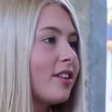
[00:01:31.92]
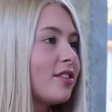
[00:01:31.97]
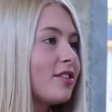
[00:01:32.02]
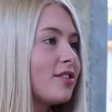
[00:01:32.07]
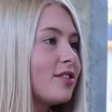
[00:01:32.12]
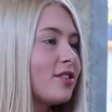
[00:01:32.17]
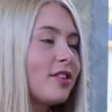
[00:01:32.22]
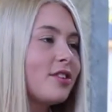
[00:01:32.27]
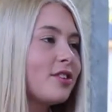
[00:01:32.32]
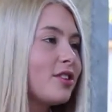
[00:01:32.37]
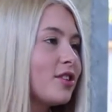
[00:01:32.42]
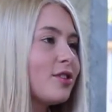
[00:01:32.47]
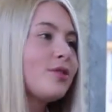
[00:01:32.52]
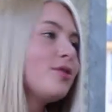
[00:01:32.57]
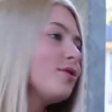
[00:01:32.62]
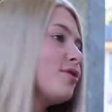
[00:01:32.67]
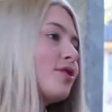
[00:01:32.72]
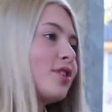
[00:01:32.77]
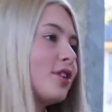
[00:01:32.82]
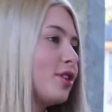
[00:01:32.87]
So just
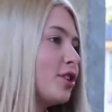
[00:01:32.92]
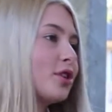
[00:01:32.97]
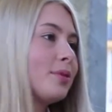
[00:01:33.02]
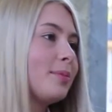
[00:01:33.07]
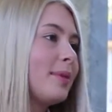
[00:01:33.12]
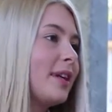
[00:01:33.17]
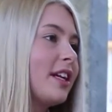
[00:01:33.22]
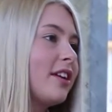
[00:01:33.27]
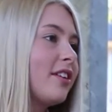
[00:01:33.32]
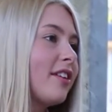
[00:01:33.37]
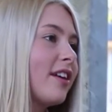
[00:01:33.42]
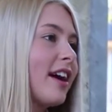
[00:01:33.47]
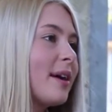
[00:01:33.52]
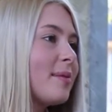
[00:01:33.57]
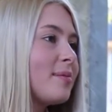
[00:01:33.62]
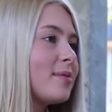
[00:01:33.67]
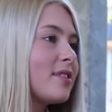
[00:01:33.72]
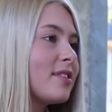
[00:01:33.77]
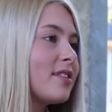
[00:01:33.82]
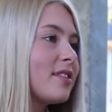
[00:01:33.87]
all social media
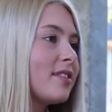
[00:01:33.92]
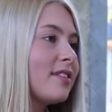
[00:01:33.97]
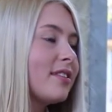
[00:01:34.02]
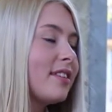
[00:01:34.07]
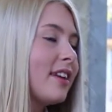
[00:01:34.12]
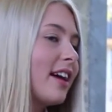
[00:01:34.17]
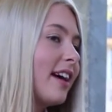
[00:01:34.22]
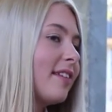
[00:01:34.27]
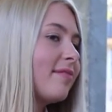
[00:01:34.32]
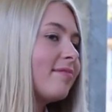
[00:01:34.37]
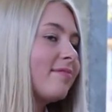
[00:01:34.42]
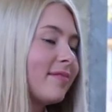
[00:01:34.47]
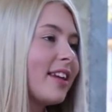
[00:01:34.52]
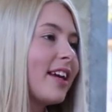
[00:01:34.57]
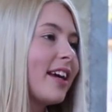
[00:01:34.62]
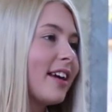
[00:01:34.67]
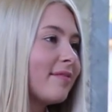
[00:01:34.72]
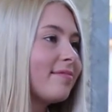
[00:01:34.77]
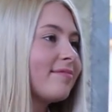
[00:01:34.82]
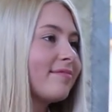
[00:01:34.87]
apps. That,
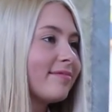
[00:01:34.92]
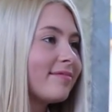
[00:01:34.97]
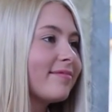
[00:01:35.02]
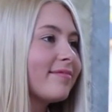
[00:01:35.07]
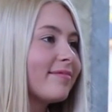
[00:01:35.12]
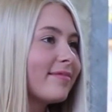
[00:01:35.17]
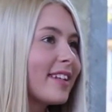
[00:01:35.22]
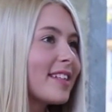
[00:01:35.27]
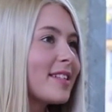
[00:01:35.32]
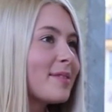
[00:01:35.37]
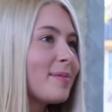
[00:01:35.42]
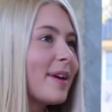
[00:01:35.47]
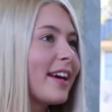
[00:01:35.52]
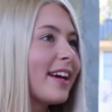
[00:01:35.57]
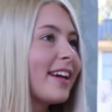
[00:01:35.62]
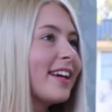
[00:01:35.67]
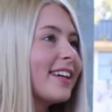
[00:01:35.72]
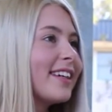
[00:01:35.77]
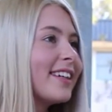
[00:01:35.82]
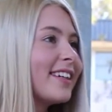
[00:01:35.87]
yeah,
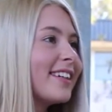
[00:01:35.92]
me.